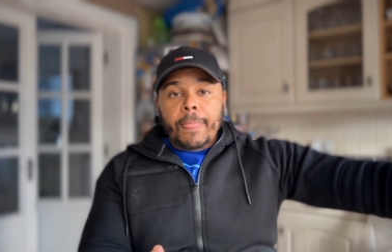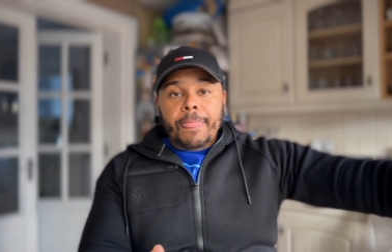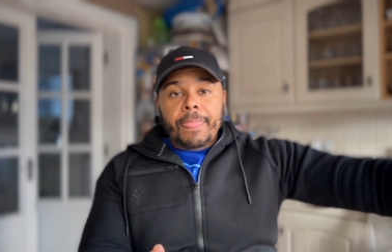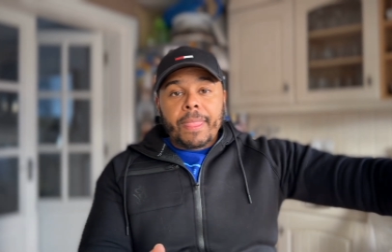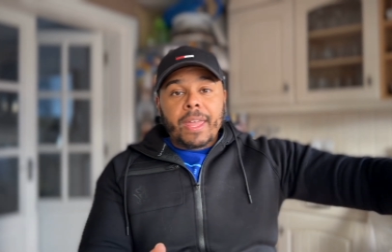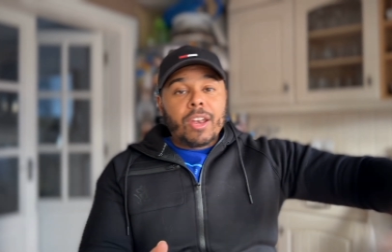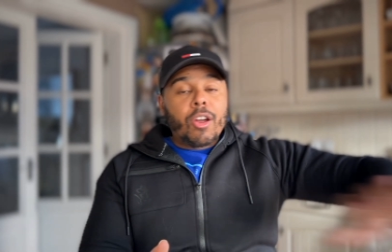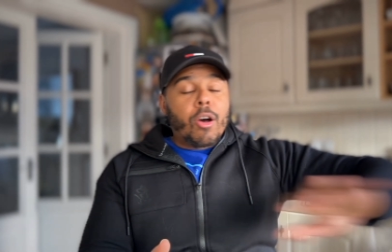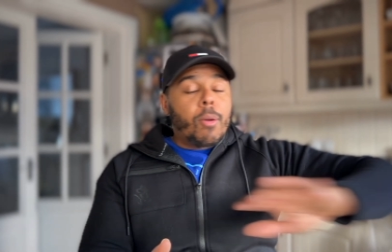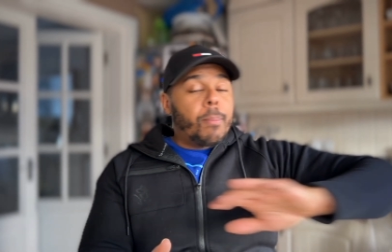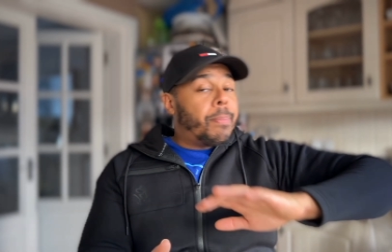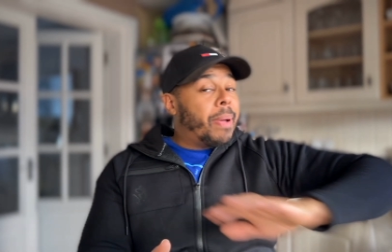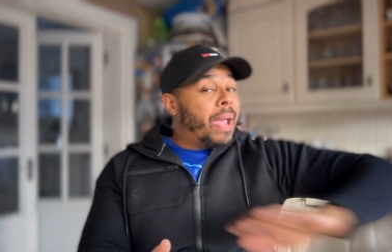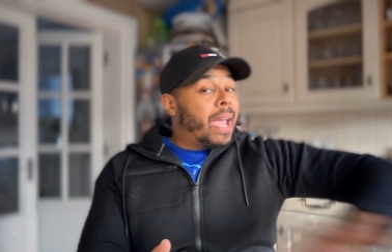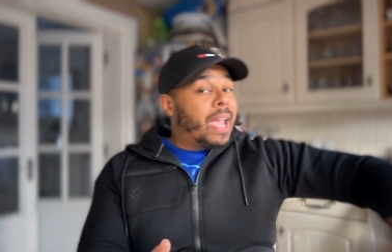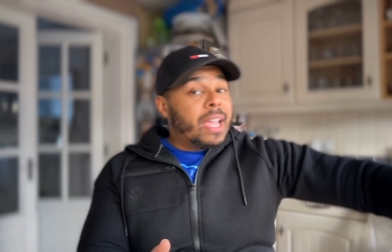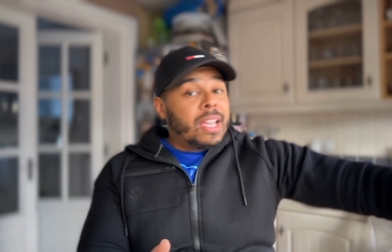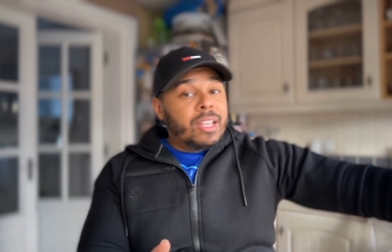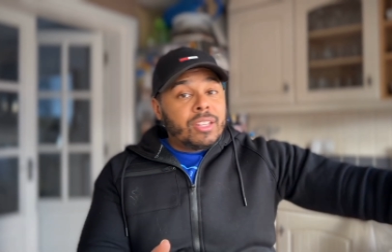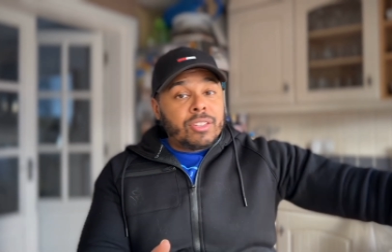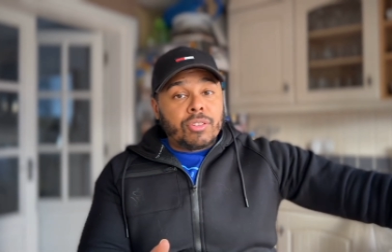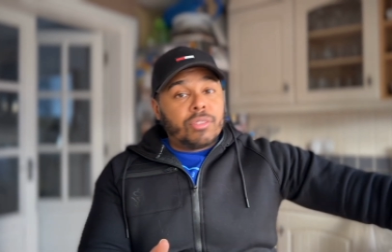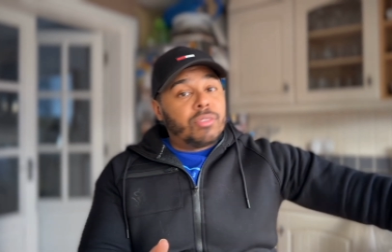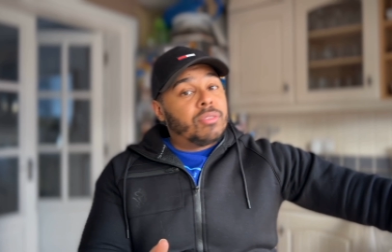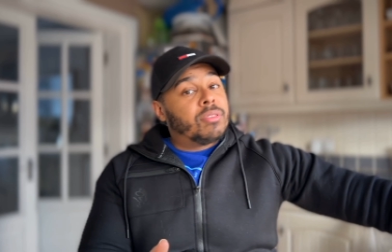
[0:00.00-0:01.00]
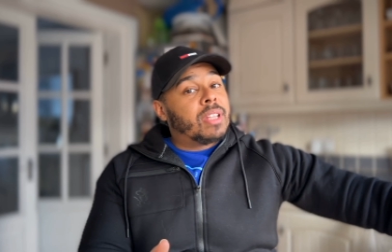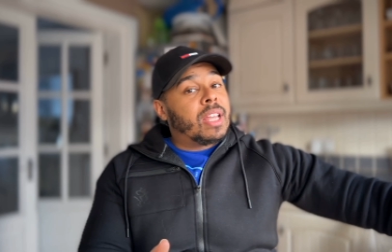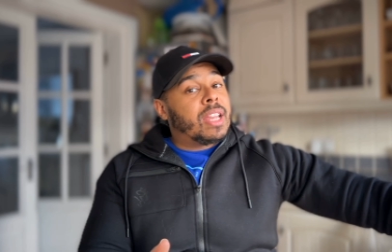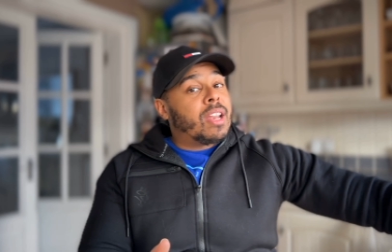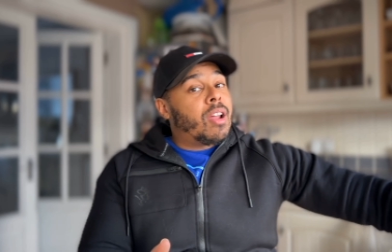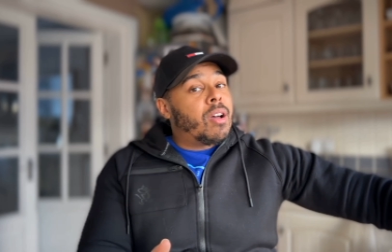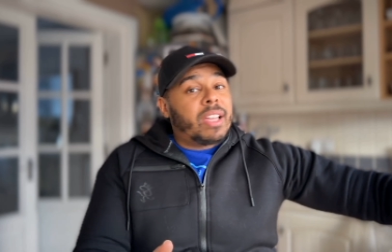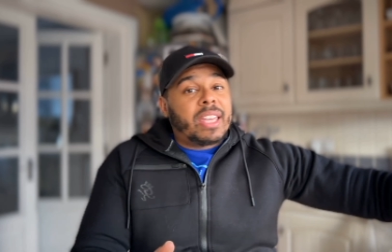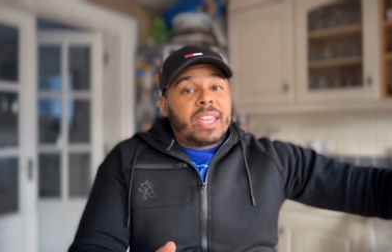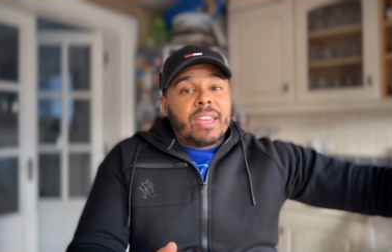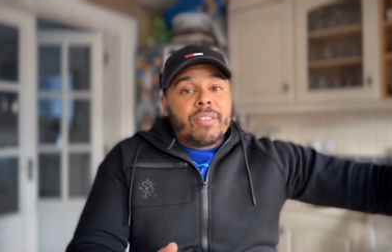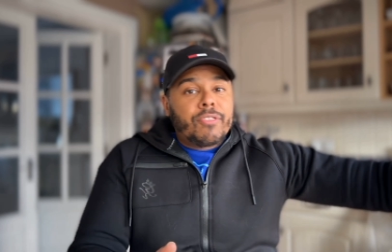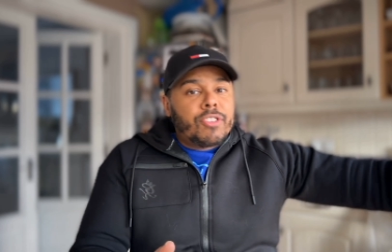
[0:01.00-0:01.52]
They're not paying you. They're
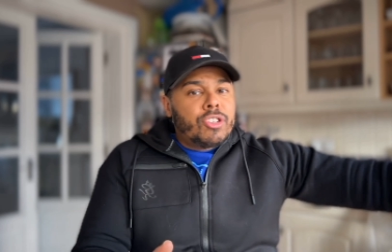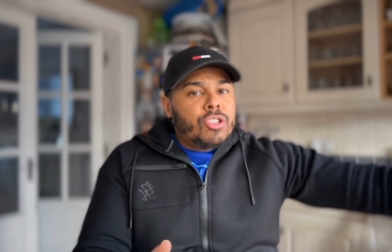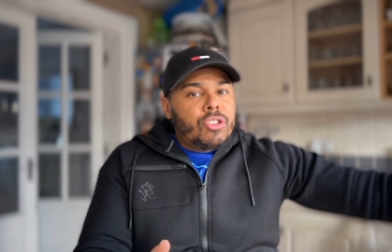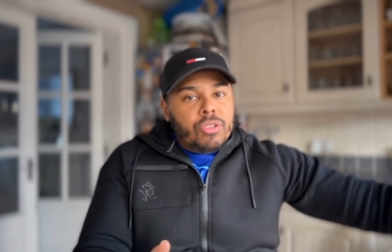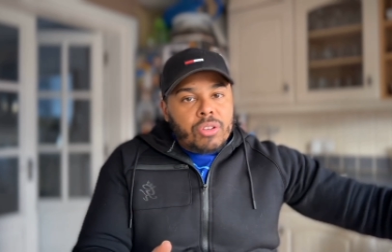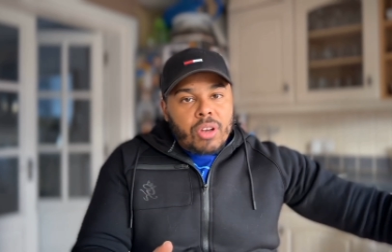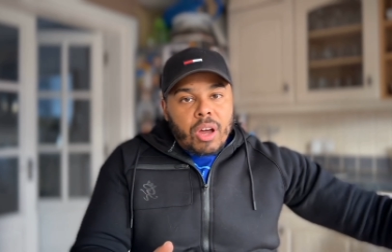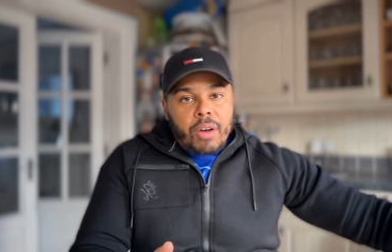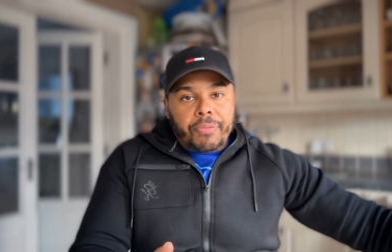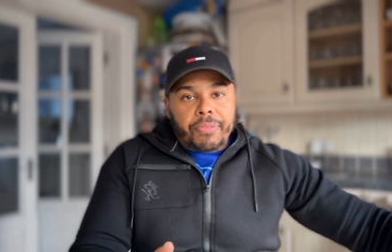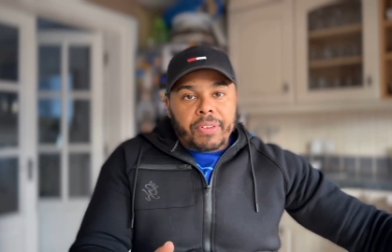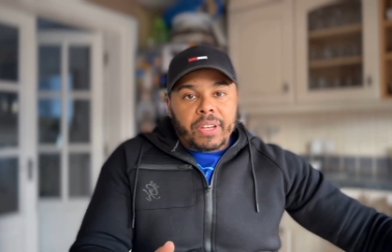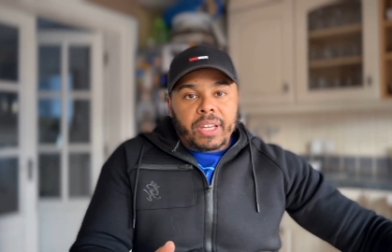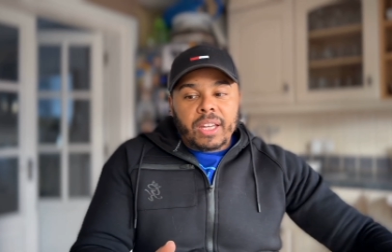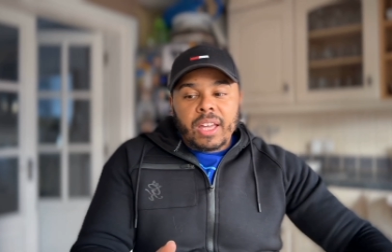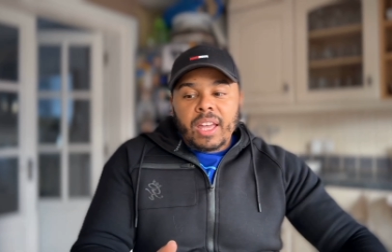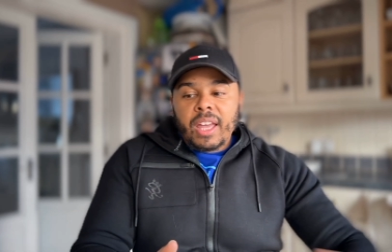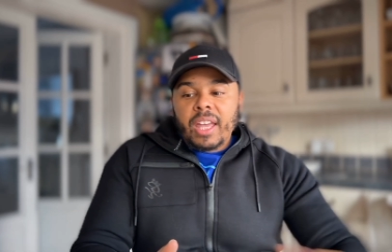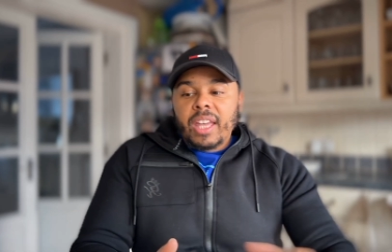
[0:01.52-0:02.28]
not giving you nothing.